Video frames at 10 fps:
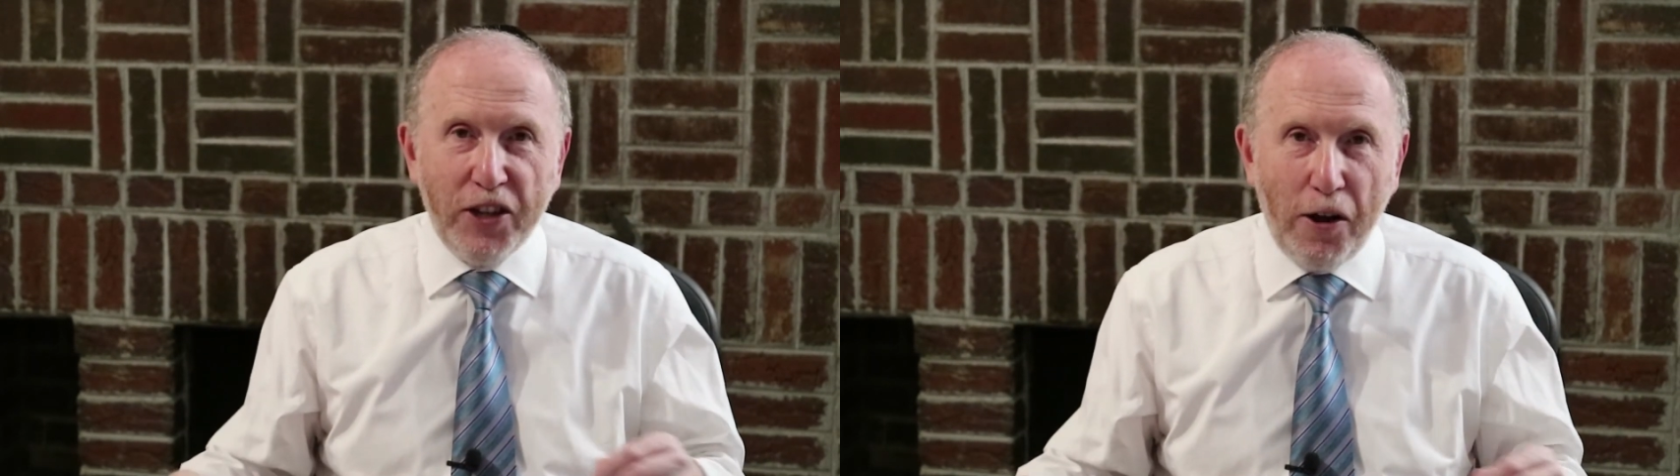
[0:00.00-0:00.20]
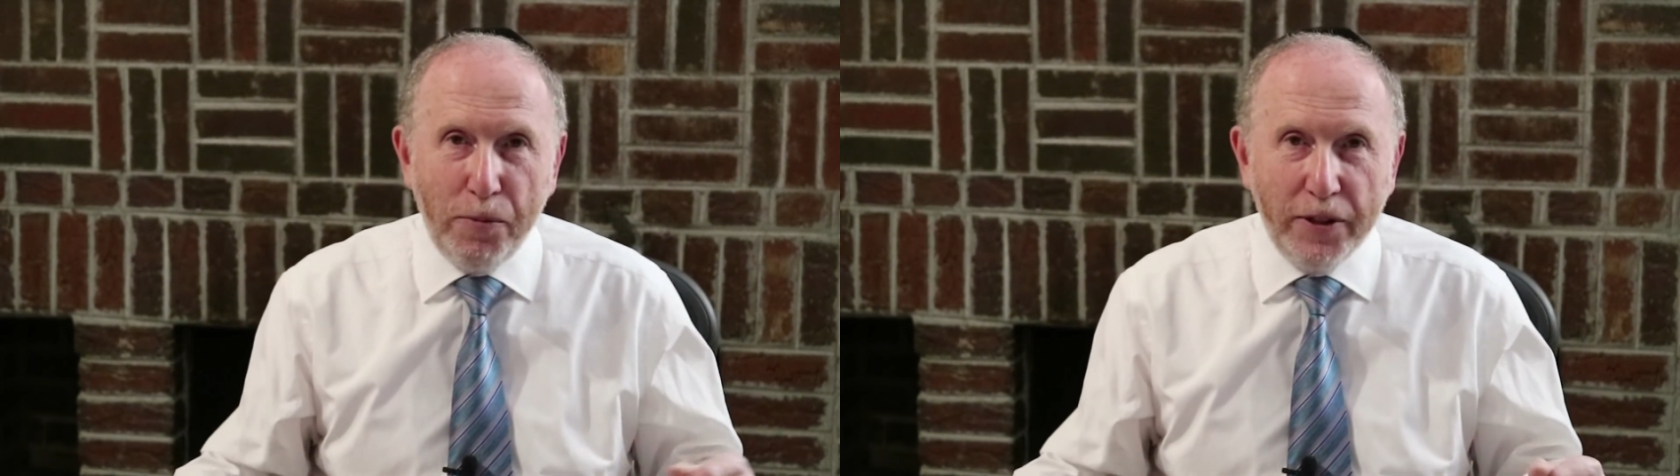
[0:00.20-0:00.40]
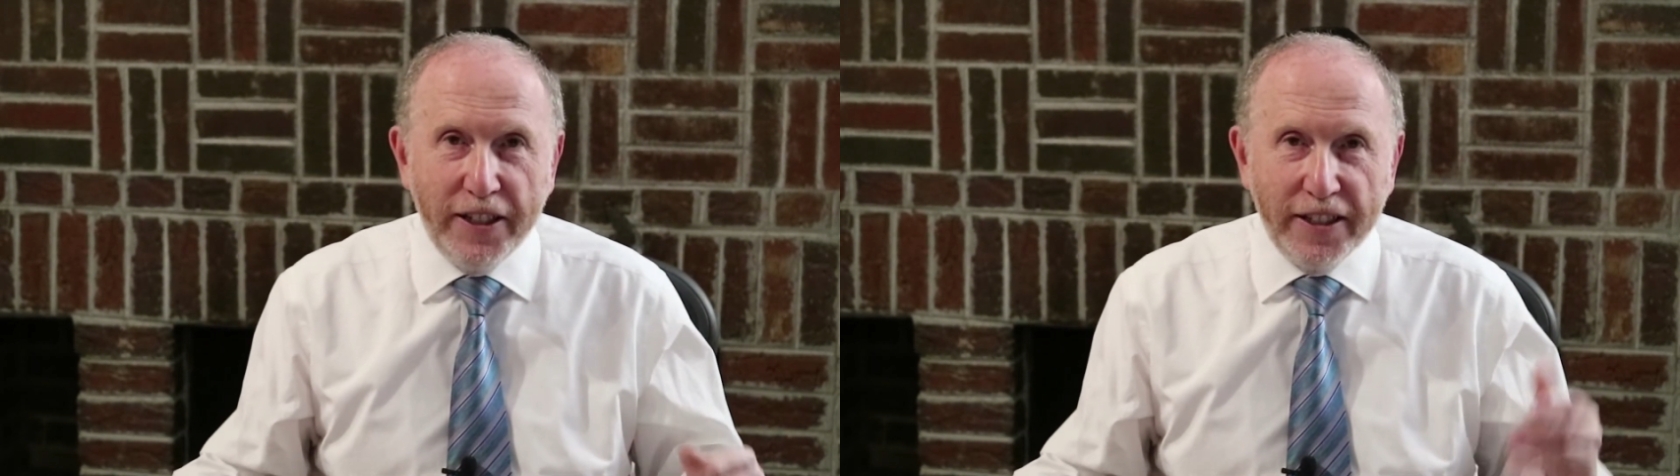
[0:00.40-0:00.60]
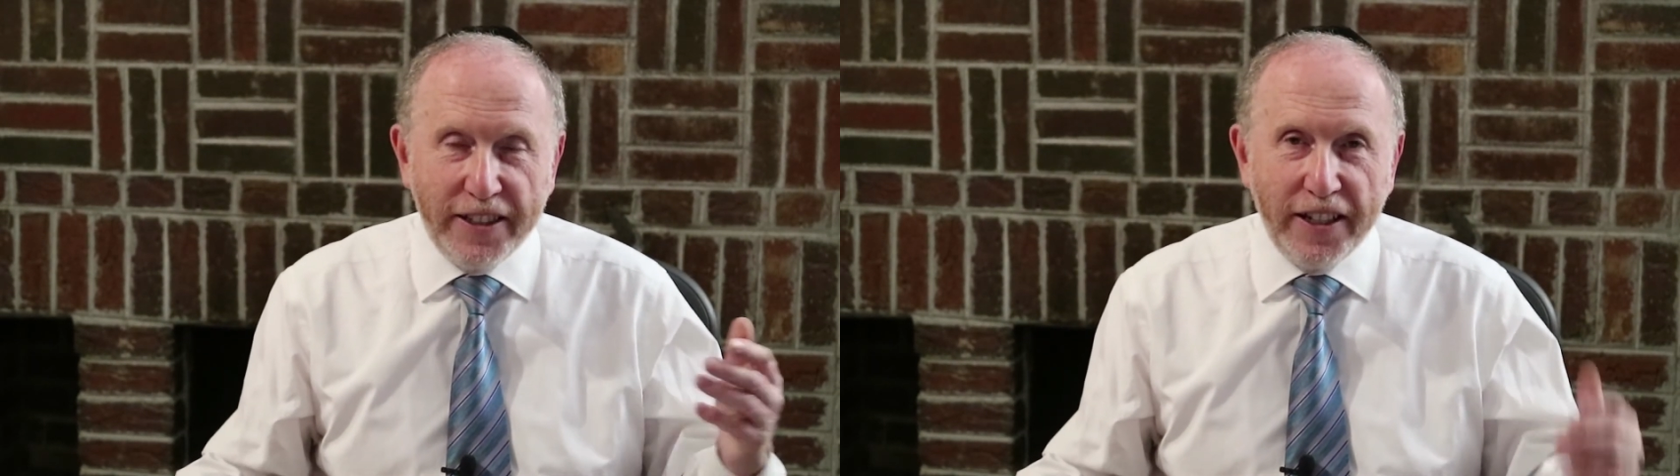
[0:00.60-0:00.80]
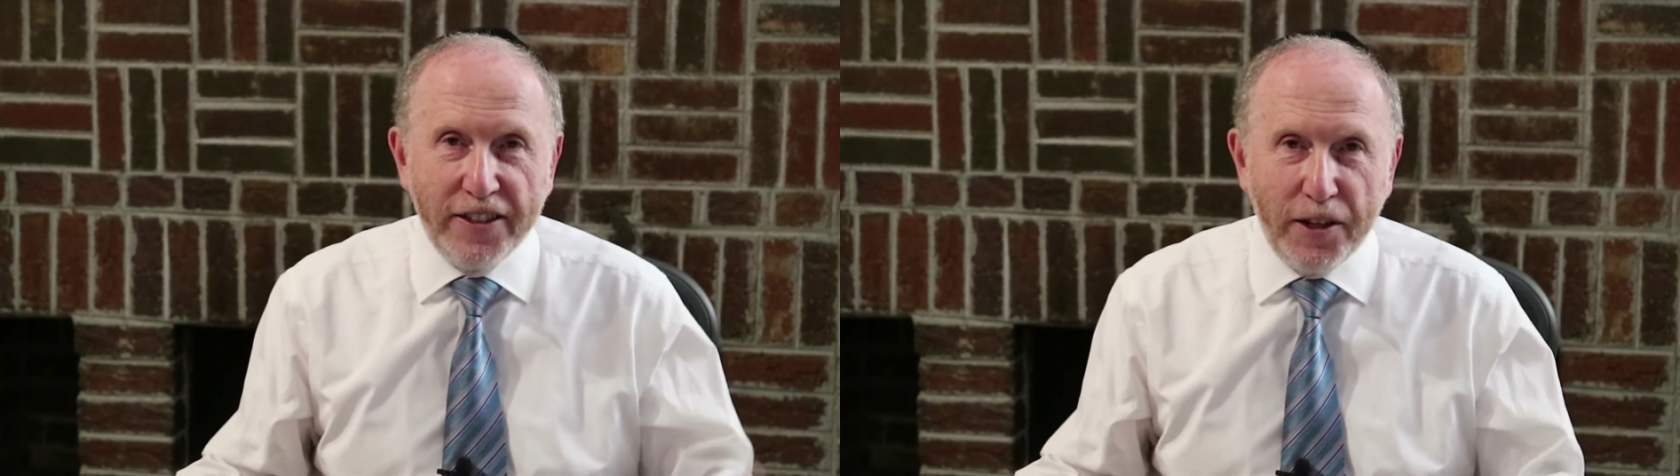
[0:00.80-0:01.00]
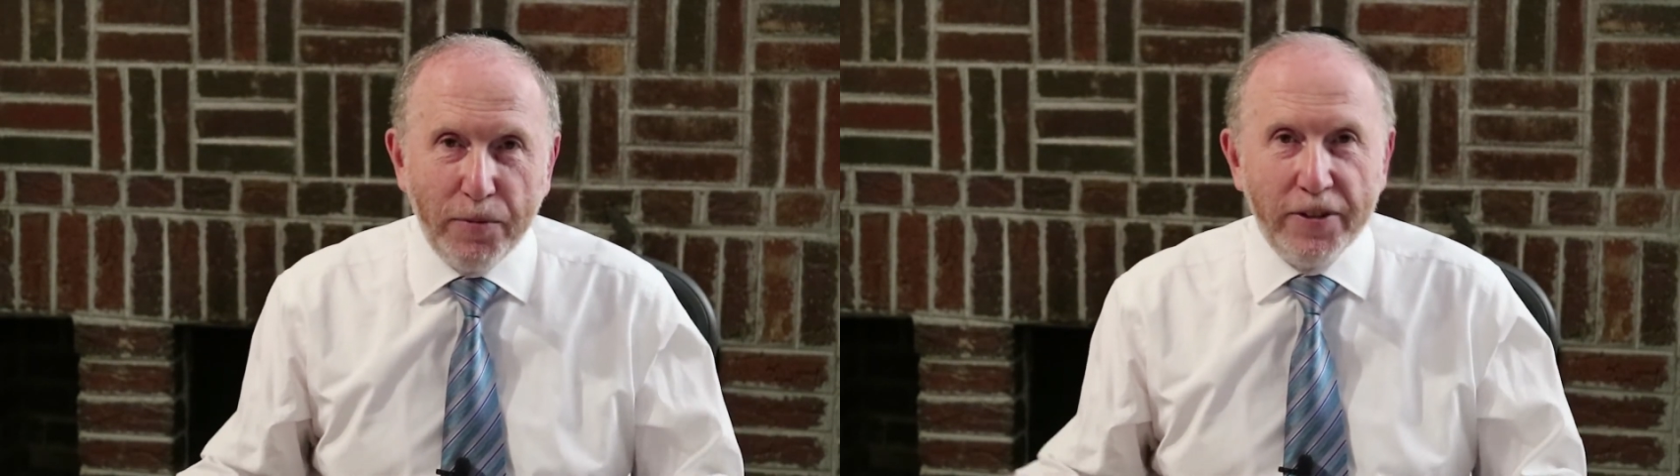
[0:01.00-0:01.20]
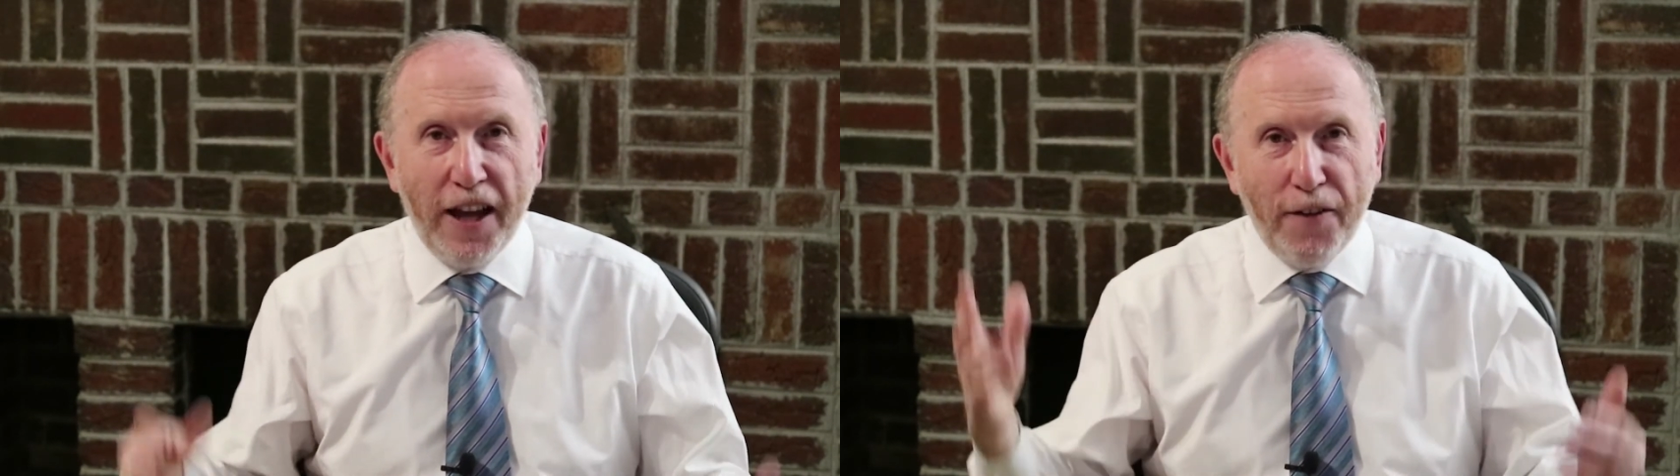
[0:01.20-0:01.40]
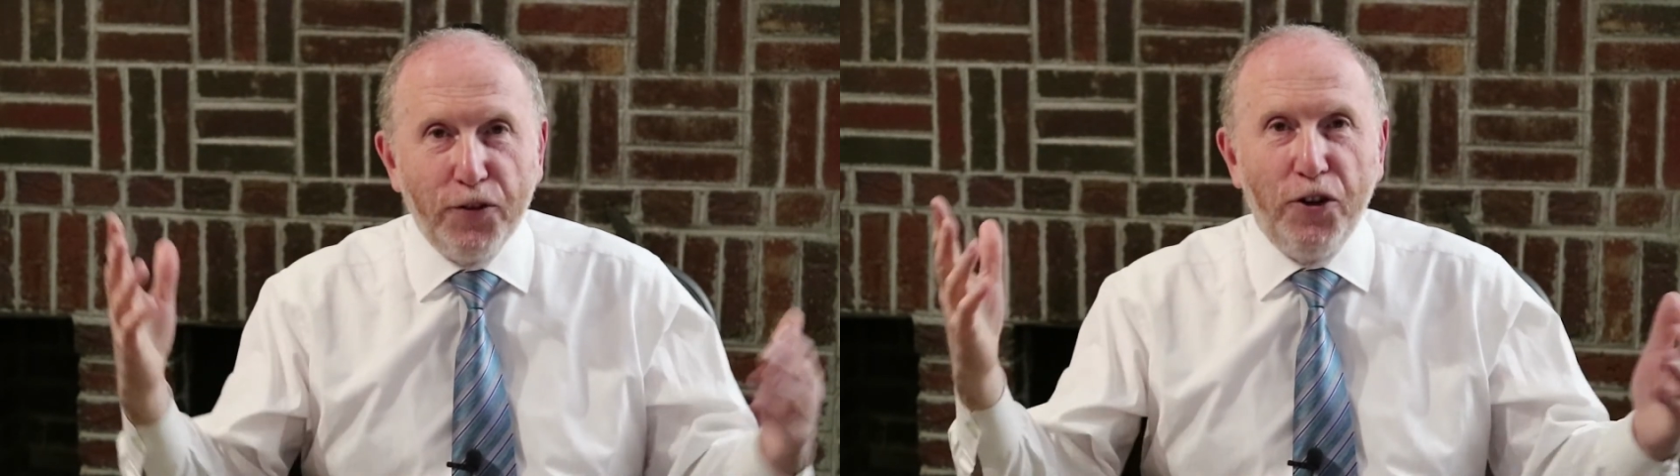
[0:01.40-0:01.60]
Talmudic dictum,
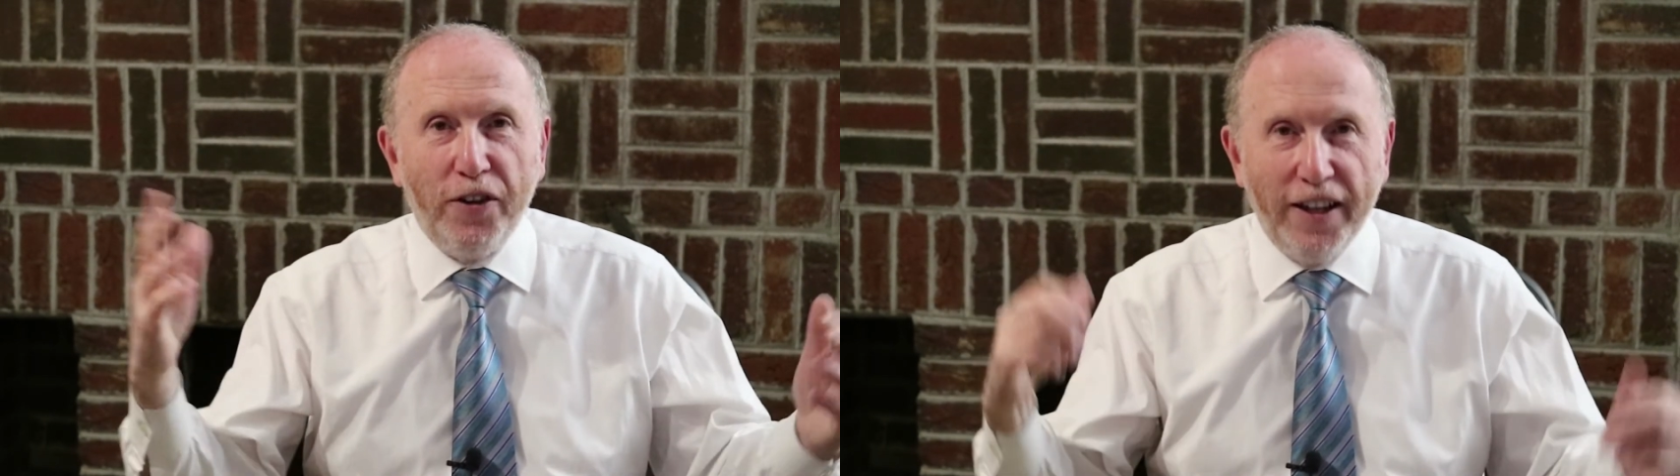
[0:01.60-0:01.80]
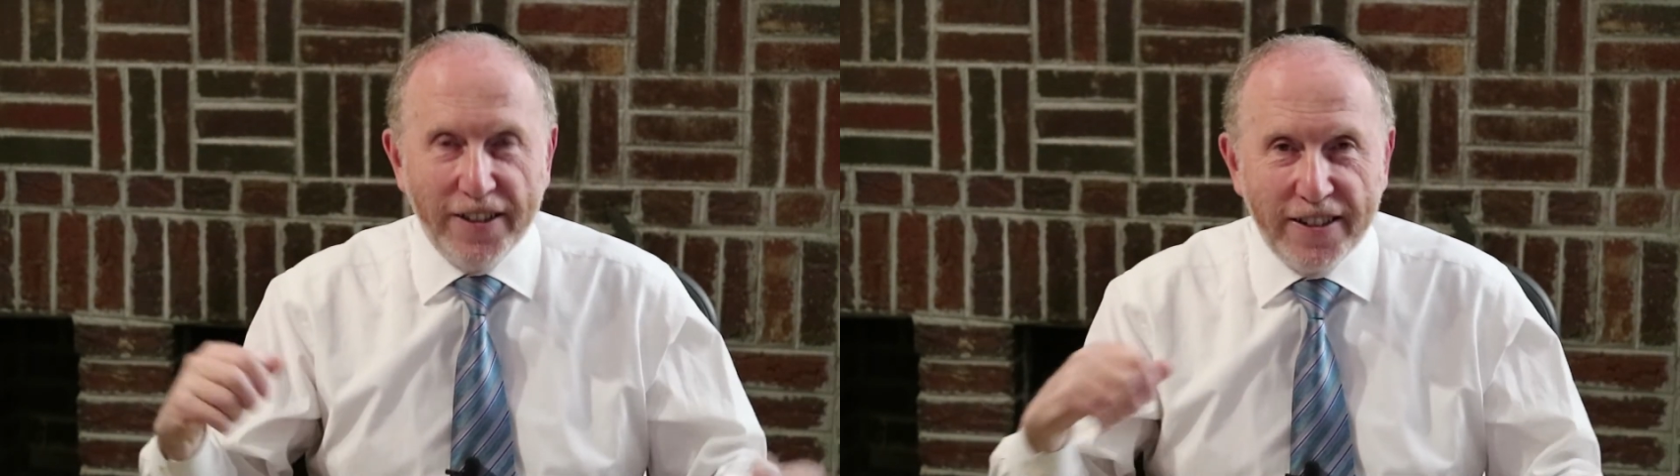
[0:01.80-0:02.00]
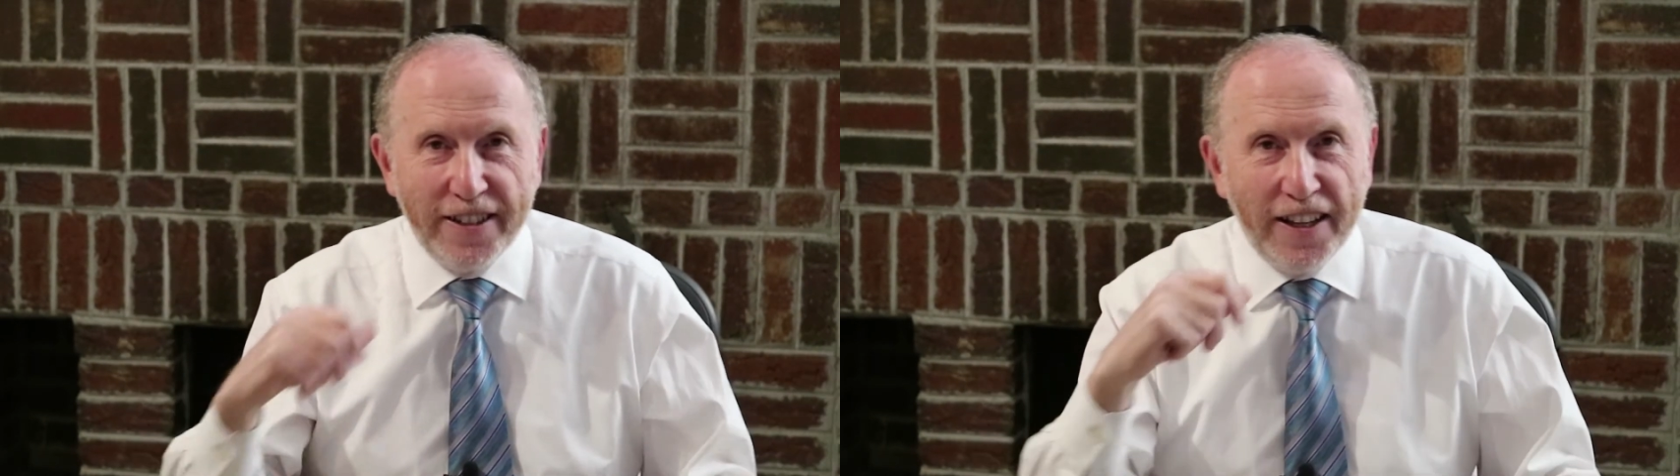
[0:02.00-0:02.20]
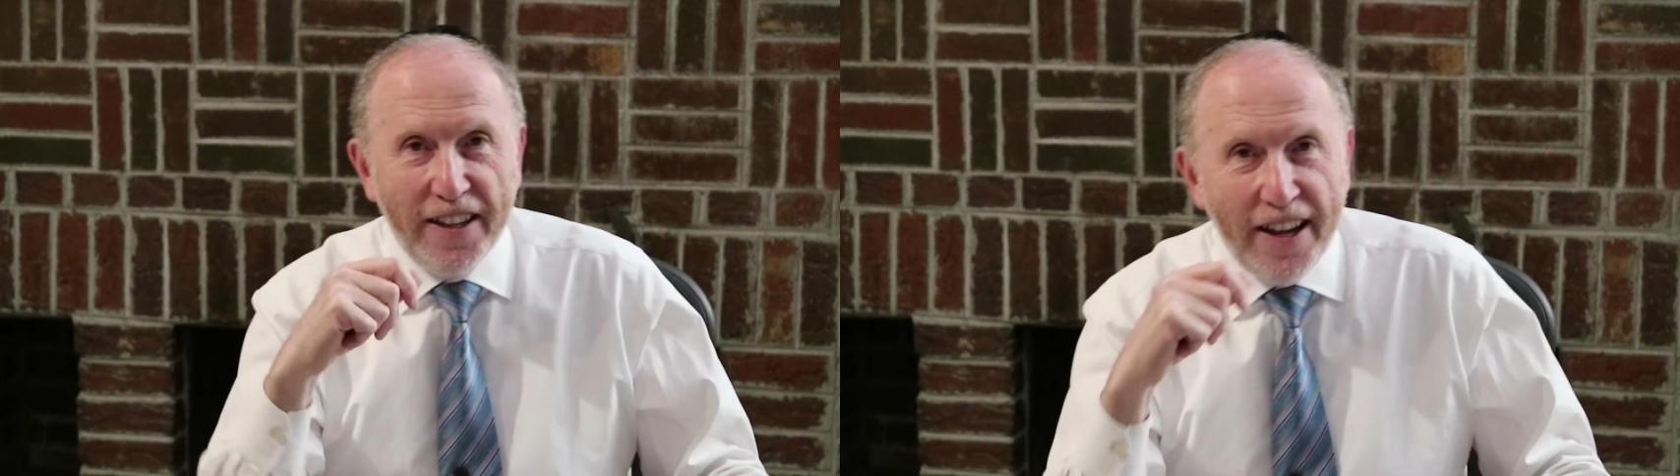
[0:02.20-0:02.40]
tough cookies.